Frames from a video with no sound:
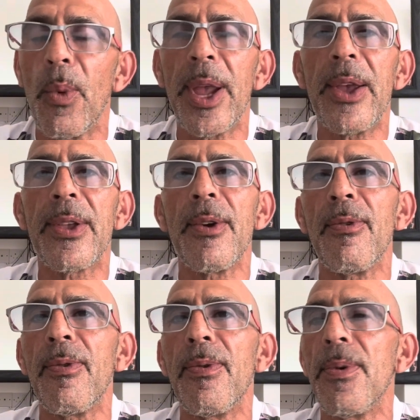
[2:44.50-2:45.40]
Waited
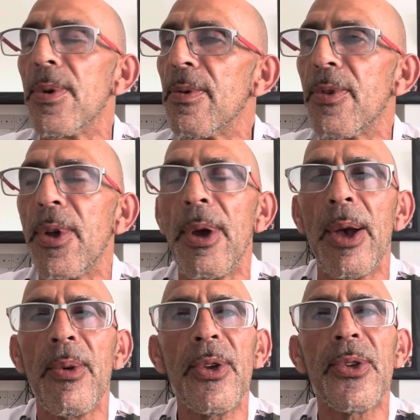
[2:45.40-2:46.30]
till a few
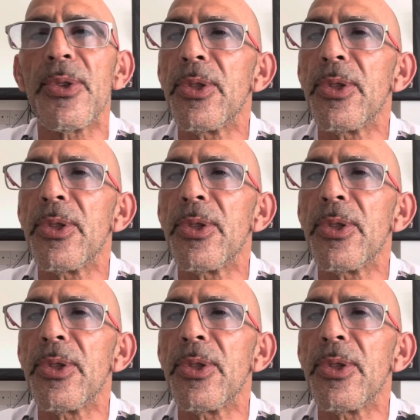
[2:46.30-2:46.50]
hours,